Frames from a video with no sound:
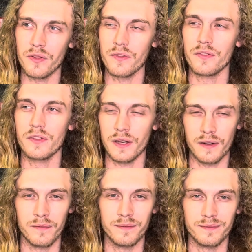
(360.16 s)
of
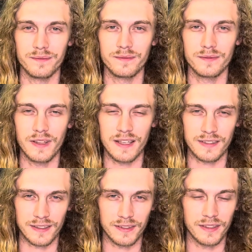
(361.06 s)
them as
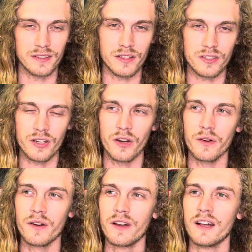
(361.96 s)
like the leads of the show,
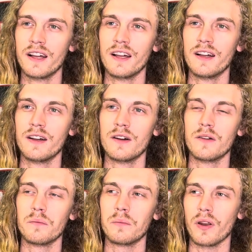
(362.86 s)

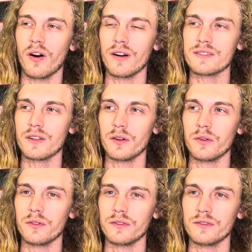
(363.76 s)
but also
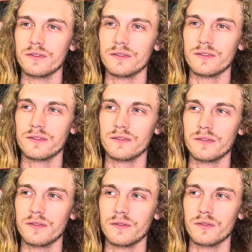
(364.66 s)

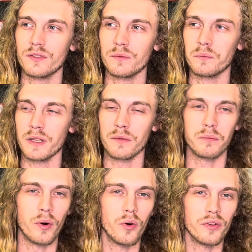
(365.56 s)
being
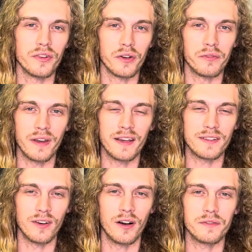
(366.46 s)
bold in their faith
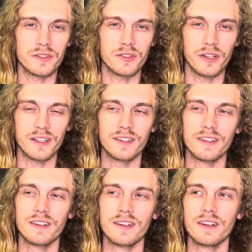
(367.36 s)
off the screen.
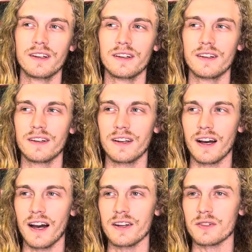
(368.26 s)

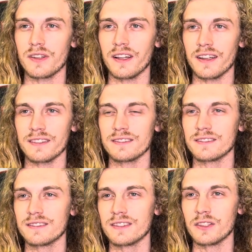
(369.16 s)
I just don't like,
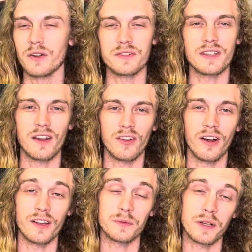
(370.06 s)
you don't see that a
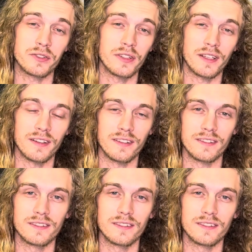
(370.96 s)
lot, especially in